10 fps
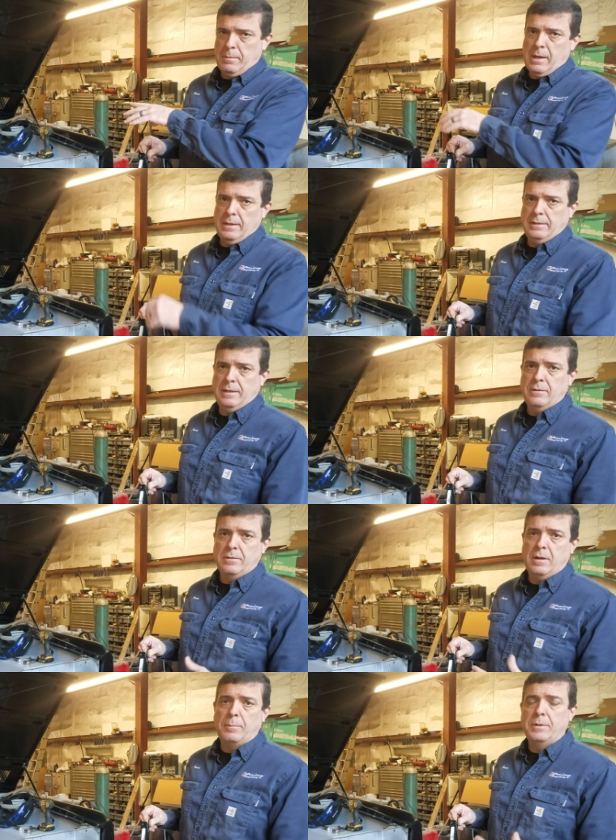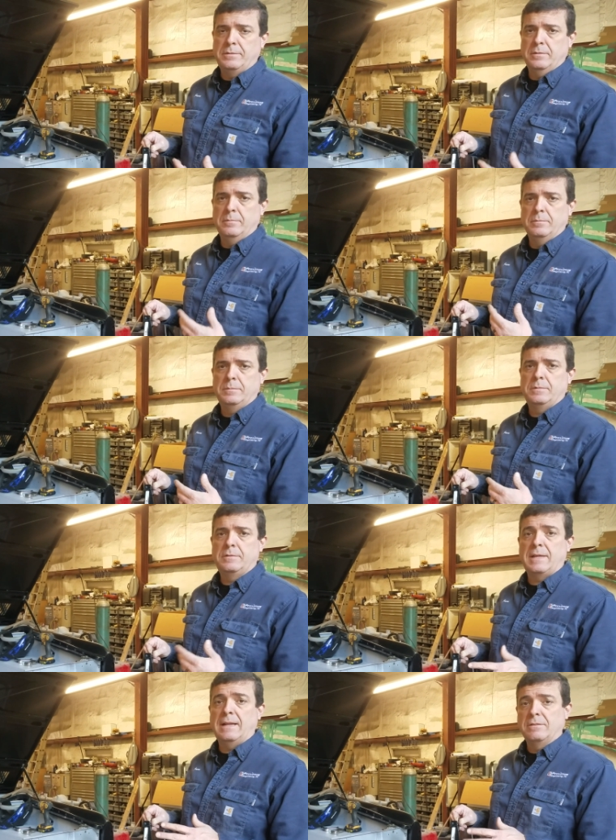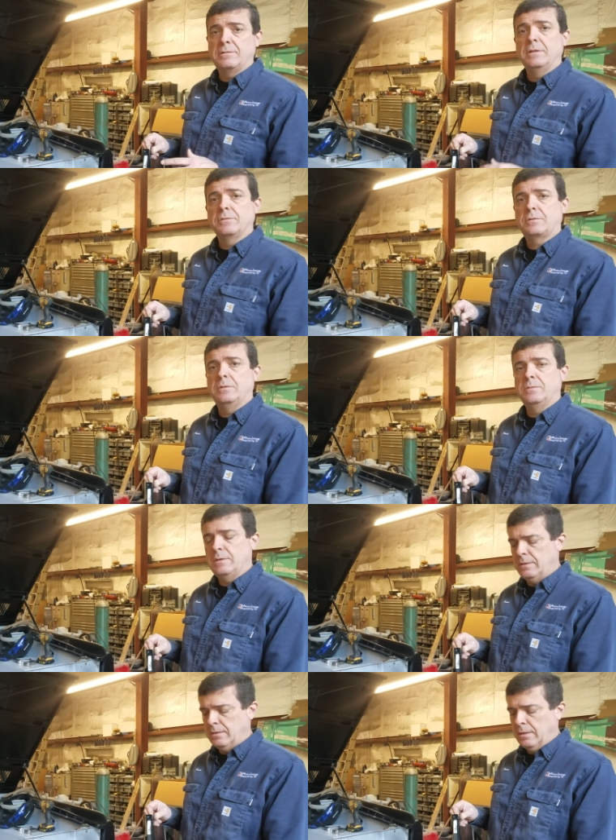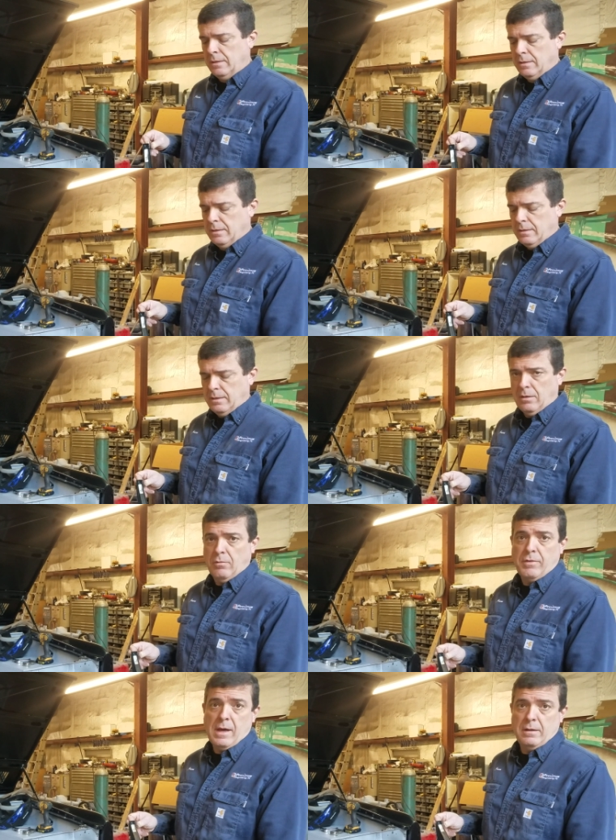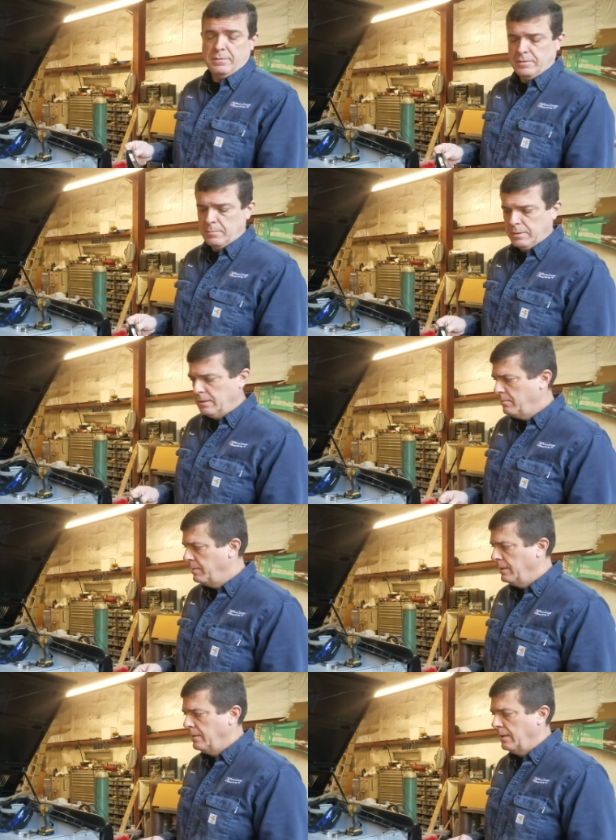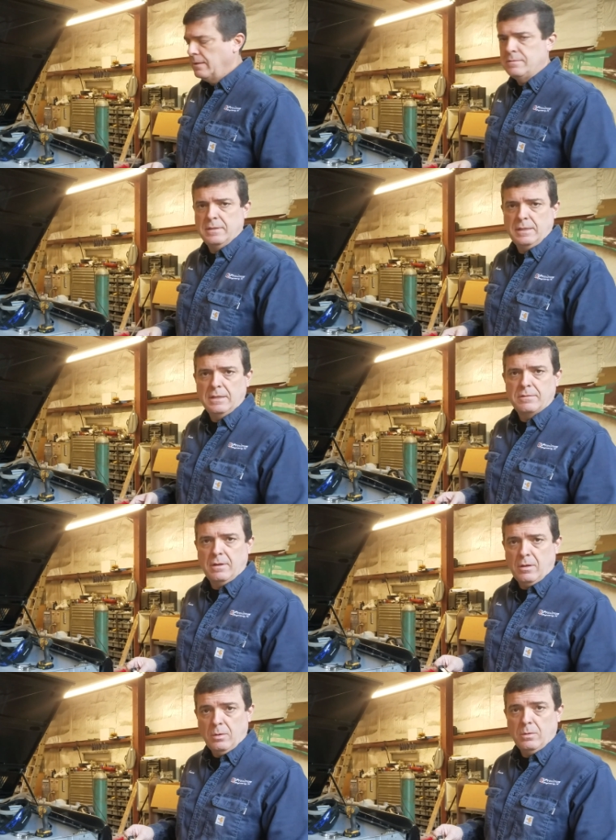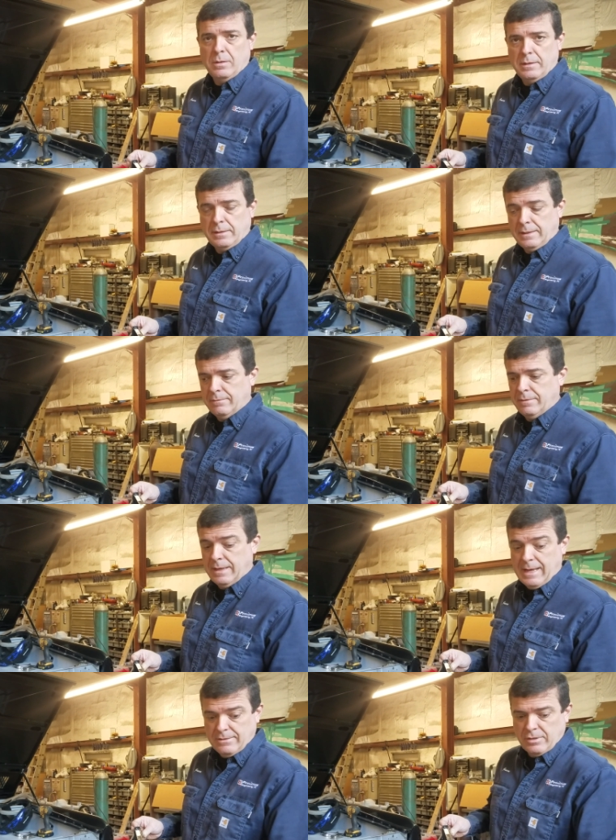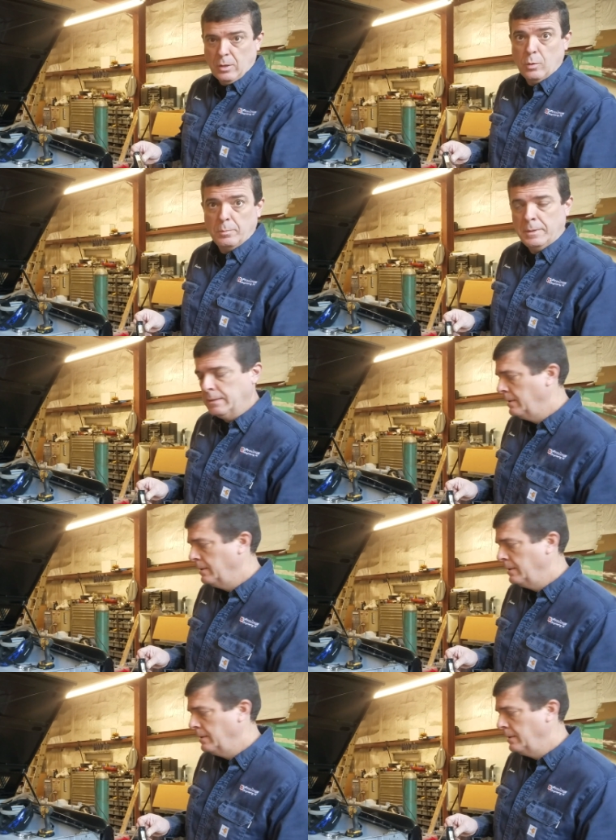the body together. I'll put some stainless steel screws in it on final assembly, but at least it gets a hole and it, and it has a home.